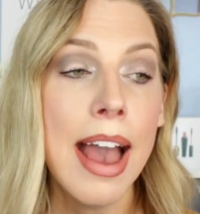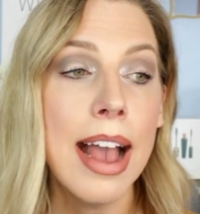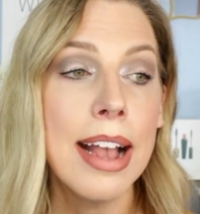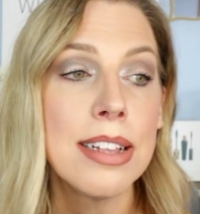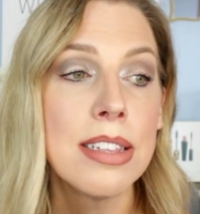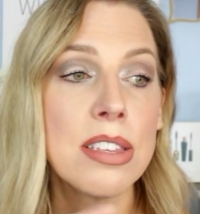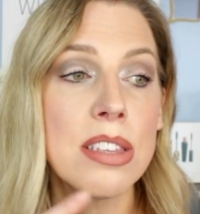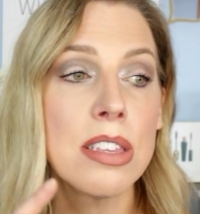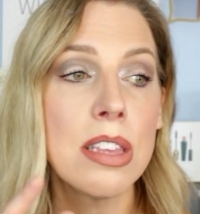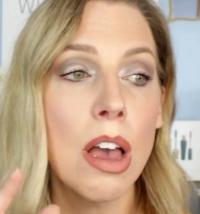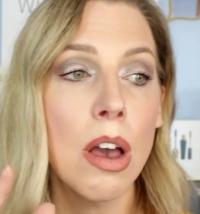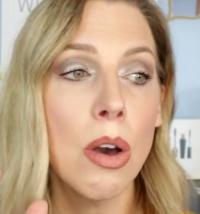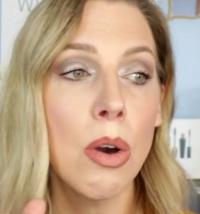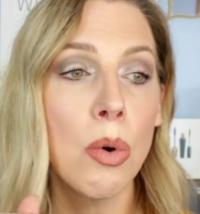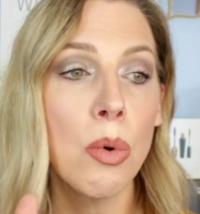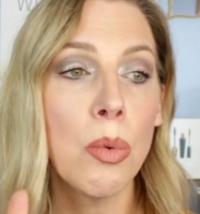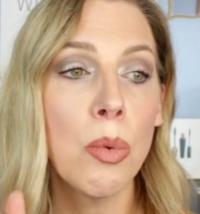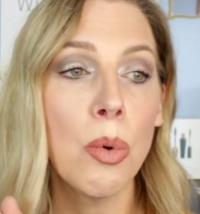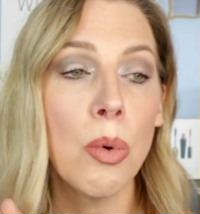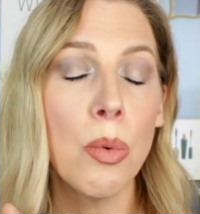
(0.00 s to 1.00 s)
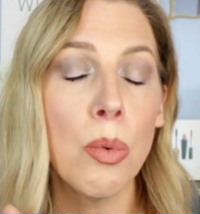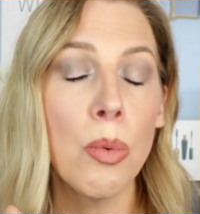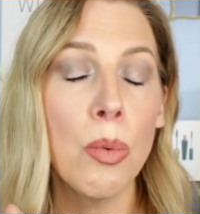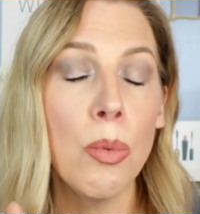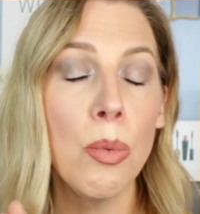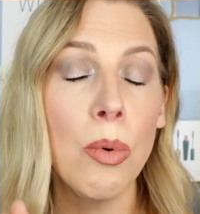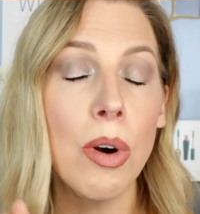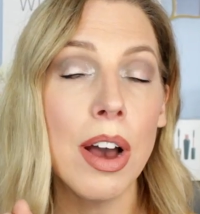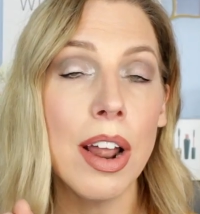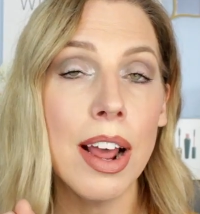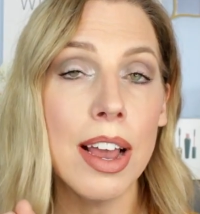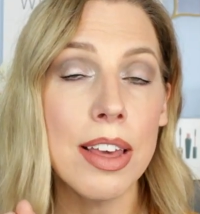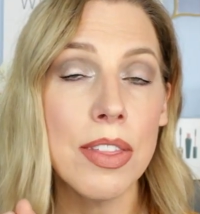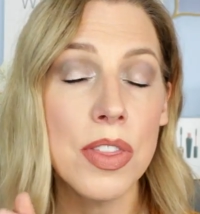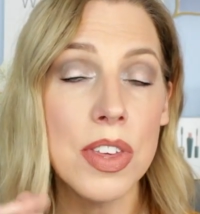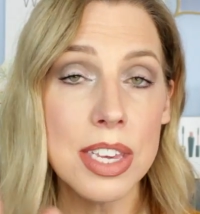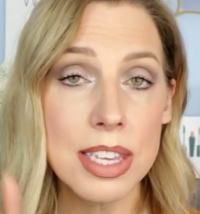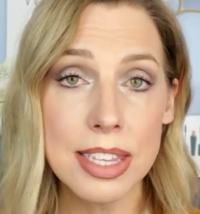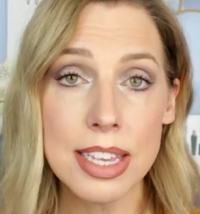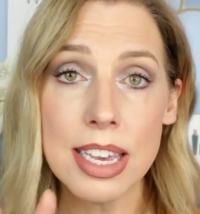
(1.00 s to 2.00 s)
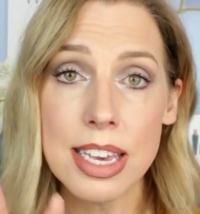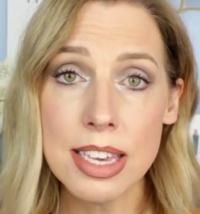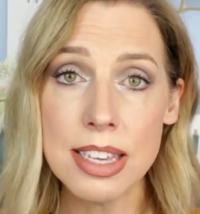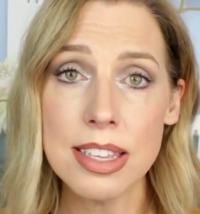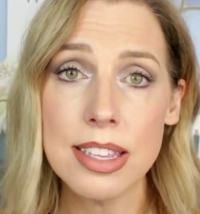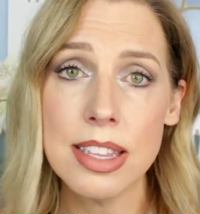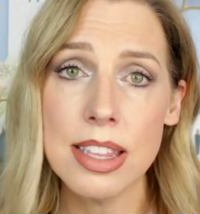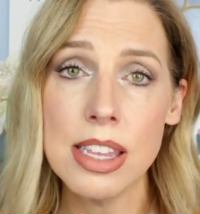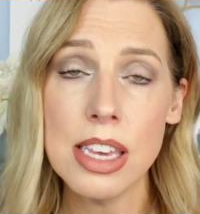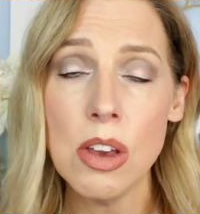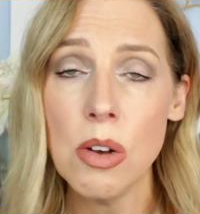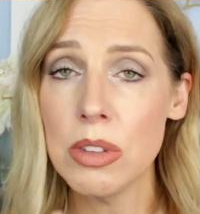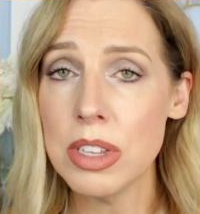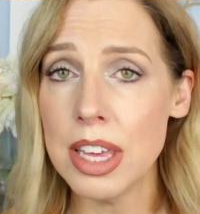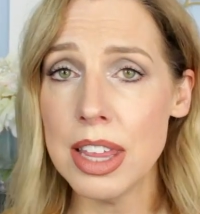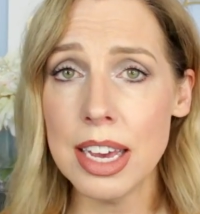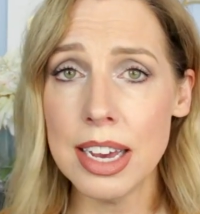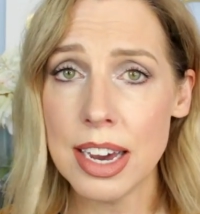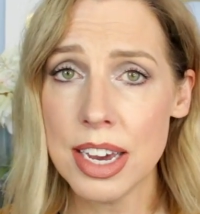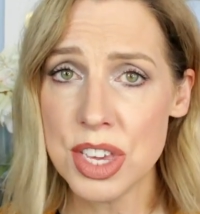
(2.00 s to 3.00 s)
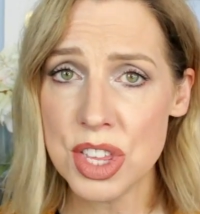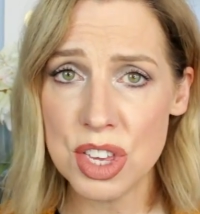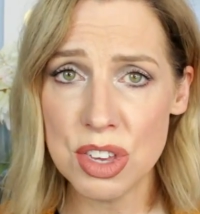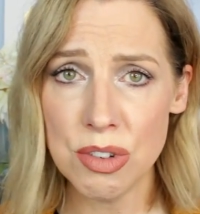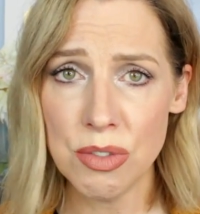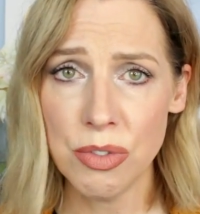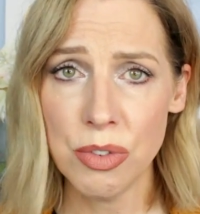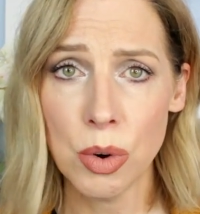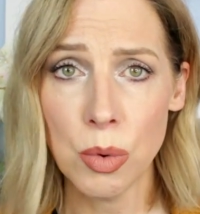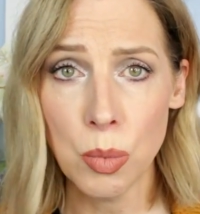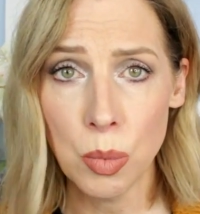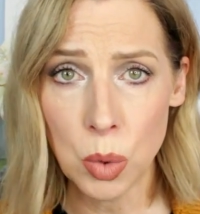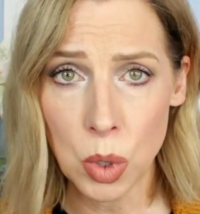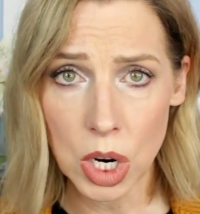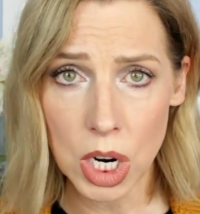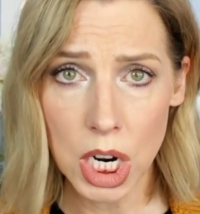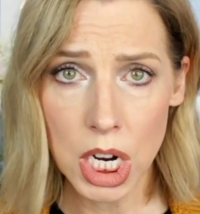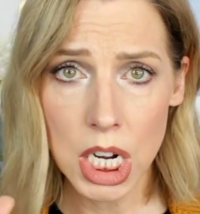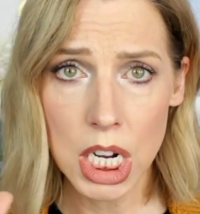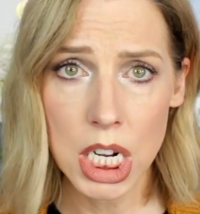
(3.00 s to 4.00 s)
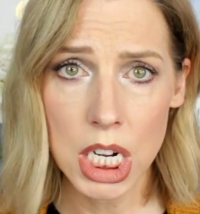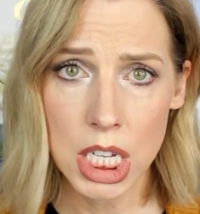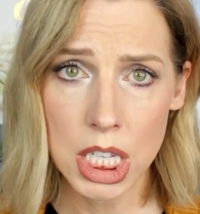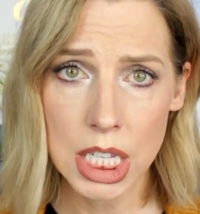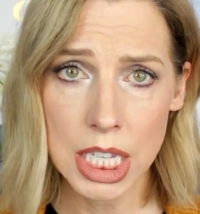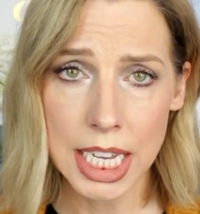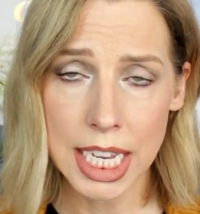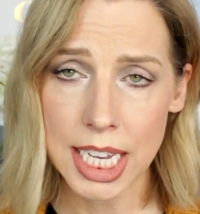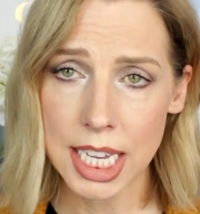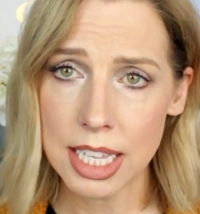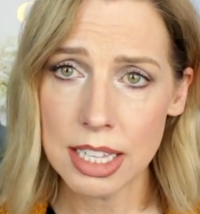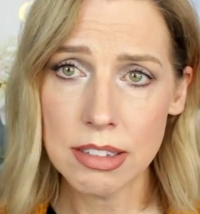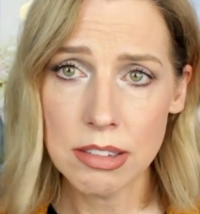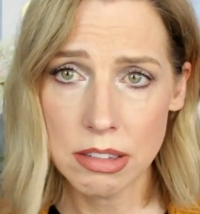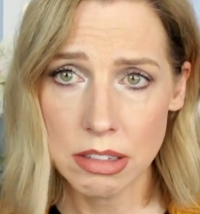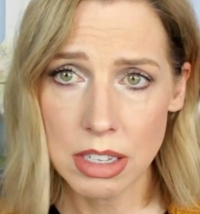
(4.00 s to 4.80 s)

And so what I, this is the only thing I do for work, like,